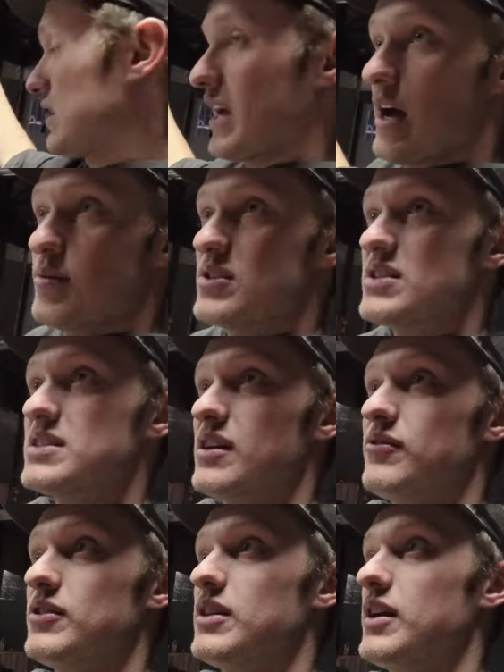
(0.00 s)
the cabinets and
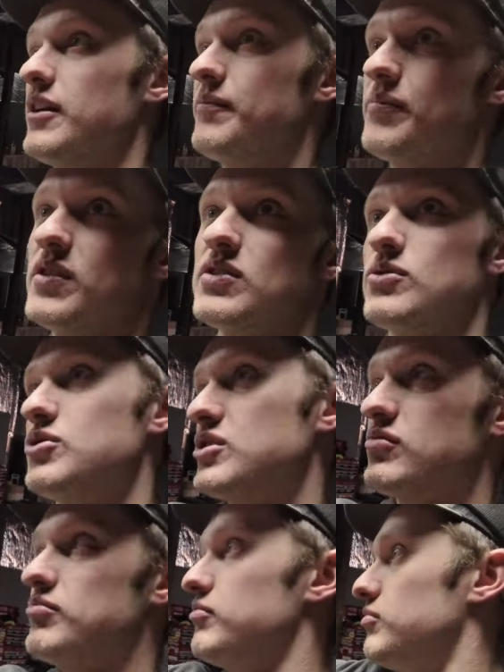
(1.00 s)
stuff in there. So
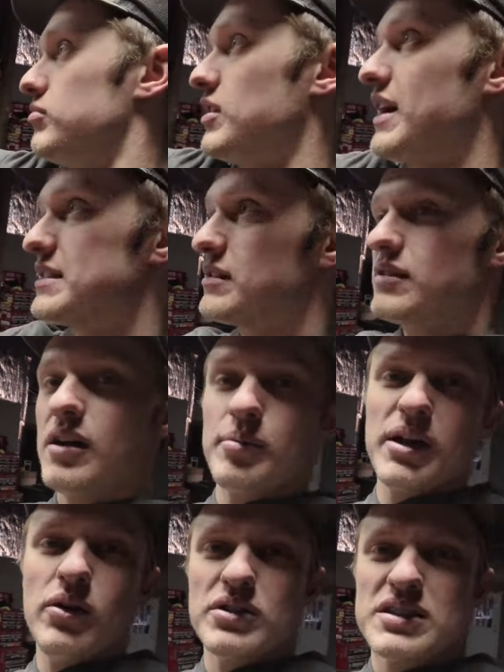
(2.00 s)
just plastered
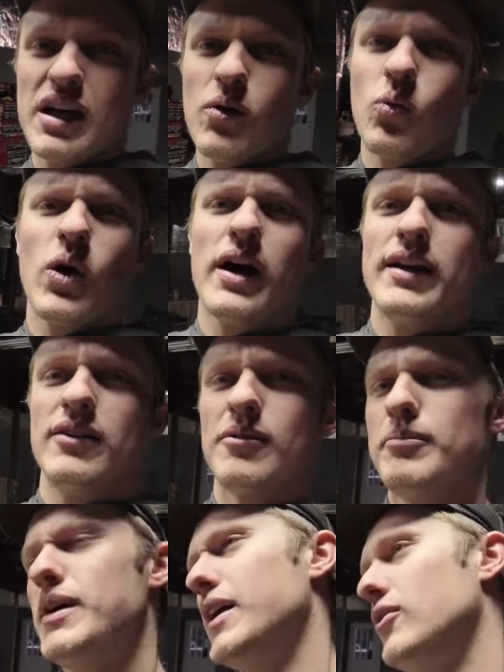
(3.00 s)
up. I know it's not white
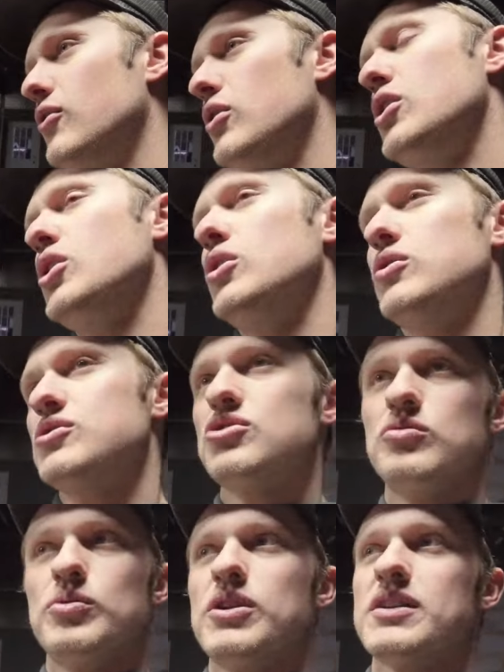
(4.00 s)
or metal or
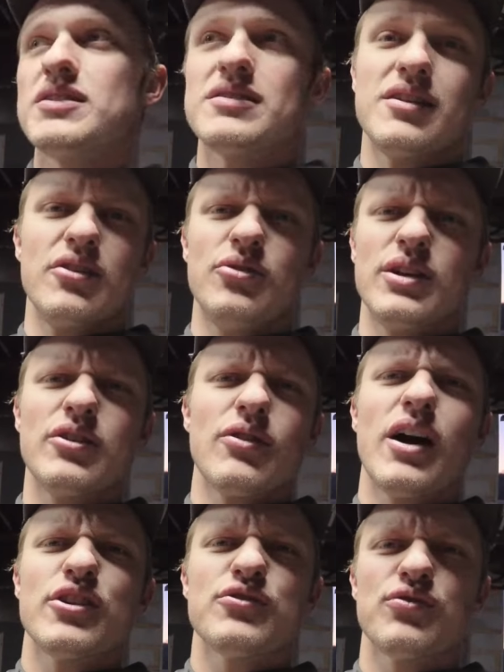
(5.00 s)
super necessarily
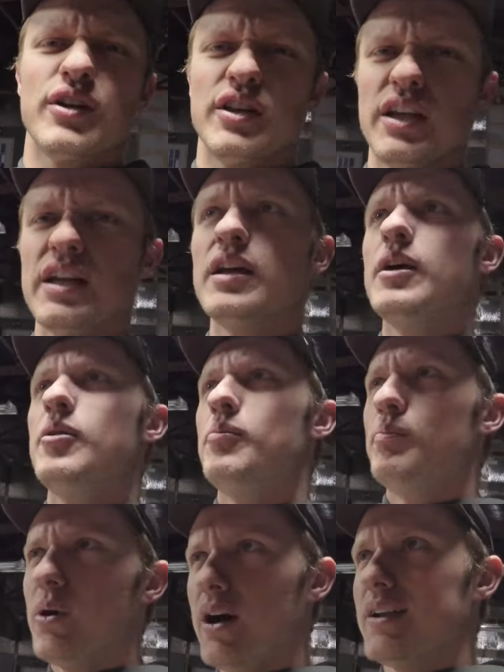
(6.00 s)
garage friendly,
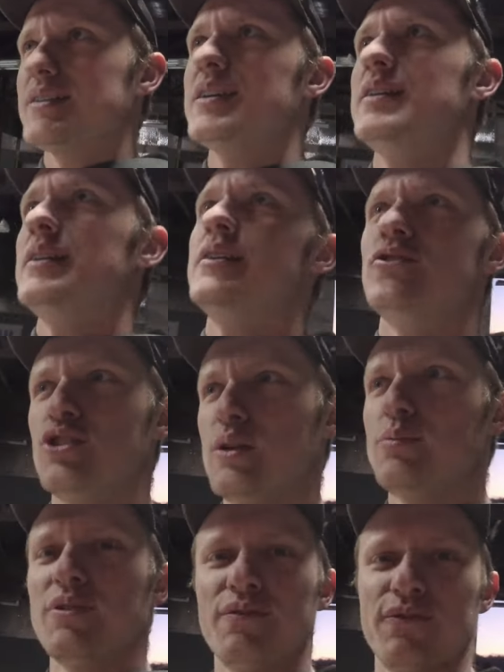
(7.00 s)
but
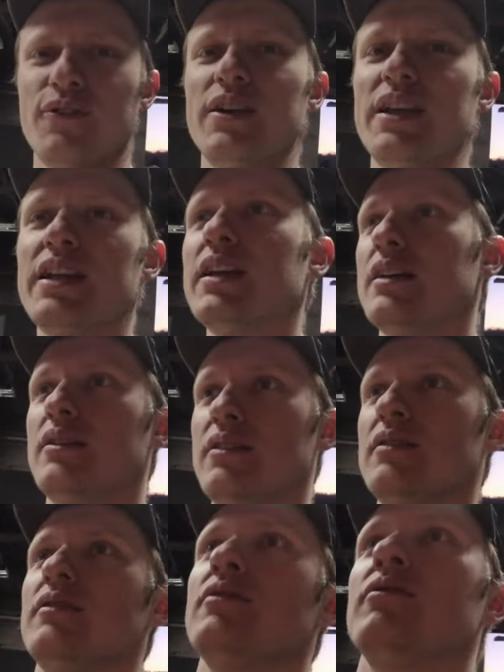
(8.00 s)
cheap to free
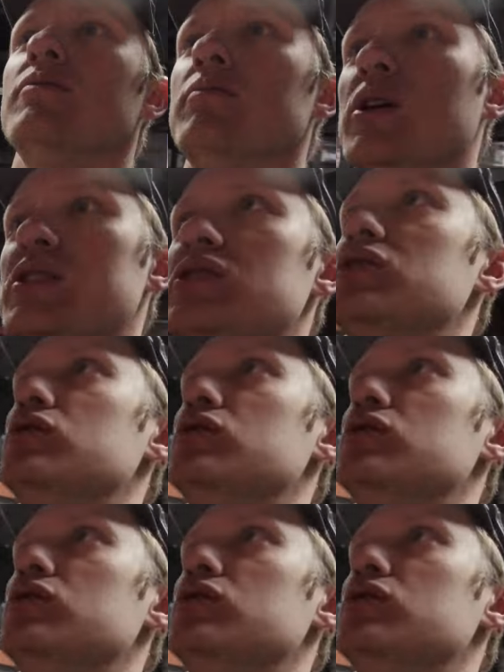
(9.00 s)
must